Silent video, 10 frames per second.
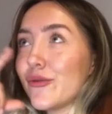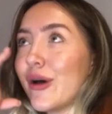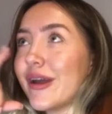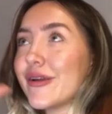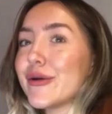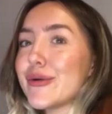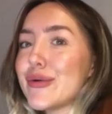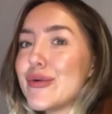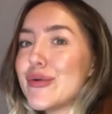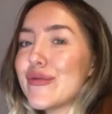wonder
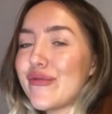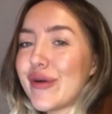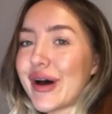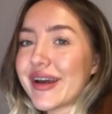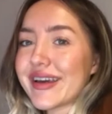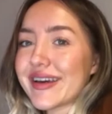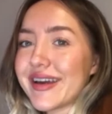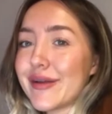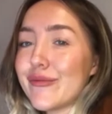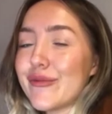who the fuck
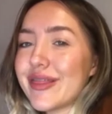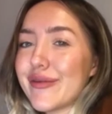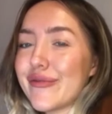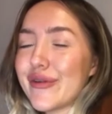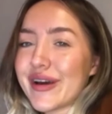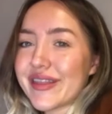and what the fuck